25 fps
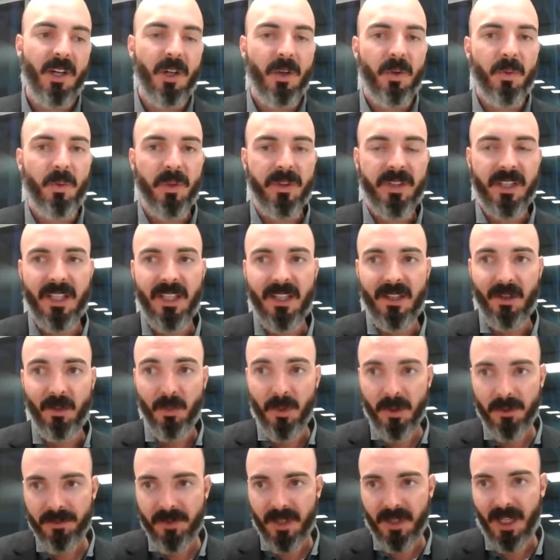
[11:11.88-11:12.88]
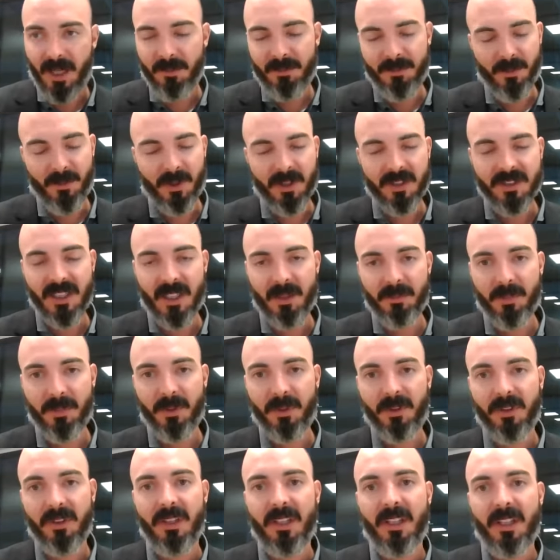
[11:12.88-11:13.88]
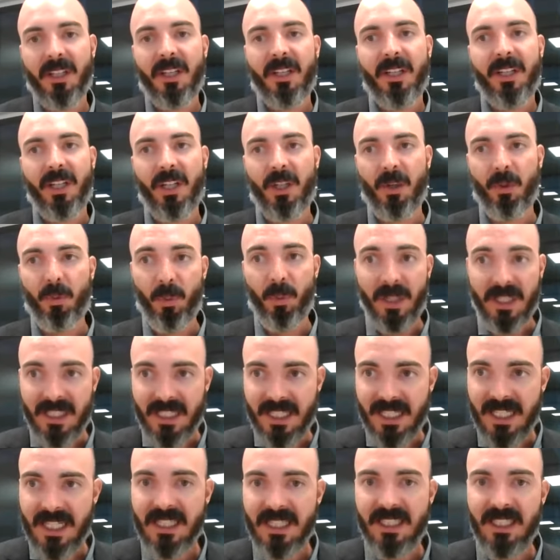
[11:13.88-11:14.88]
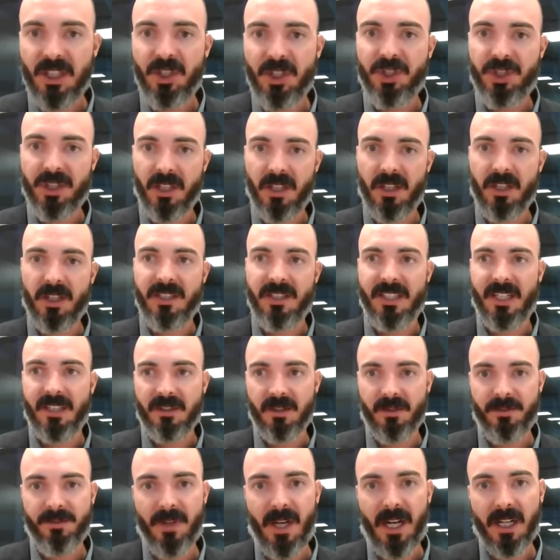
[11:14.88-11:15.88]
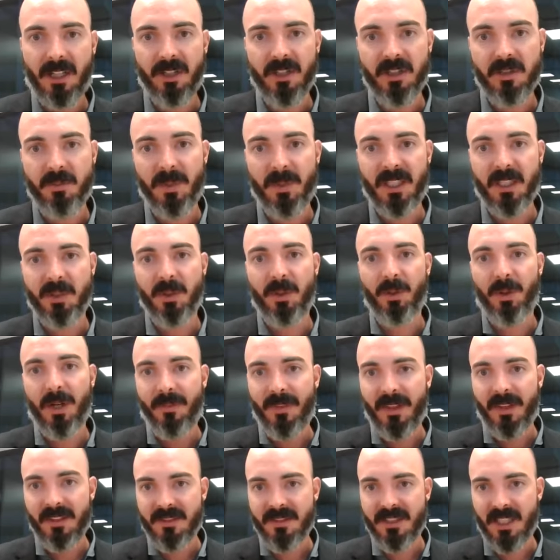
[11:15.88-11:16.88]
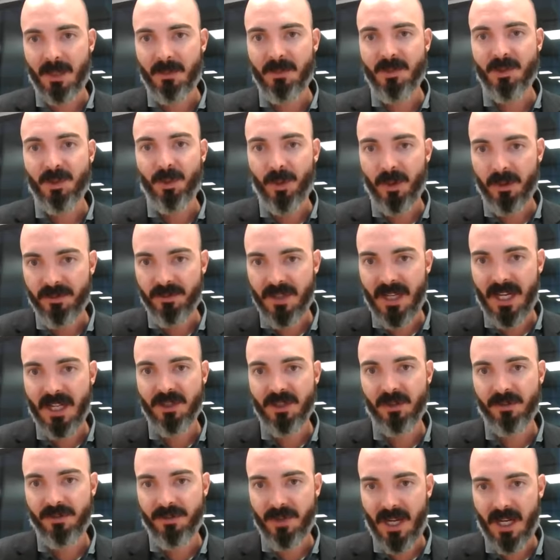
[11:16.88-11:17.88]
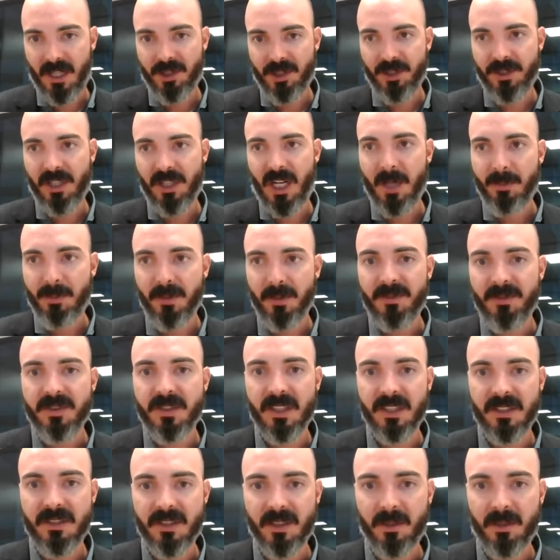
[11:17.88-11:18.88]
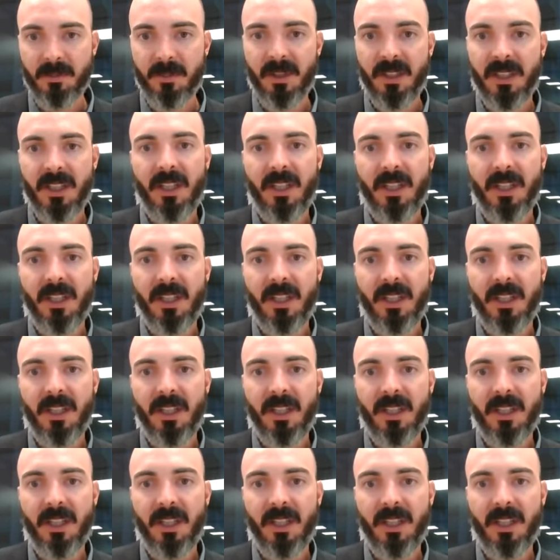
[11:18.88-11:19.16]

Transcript: Within the Wolfcamp, for example, we need these shear and tensile fractures because we don't have that same sort of natural fracture type of system.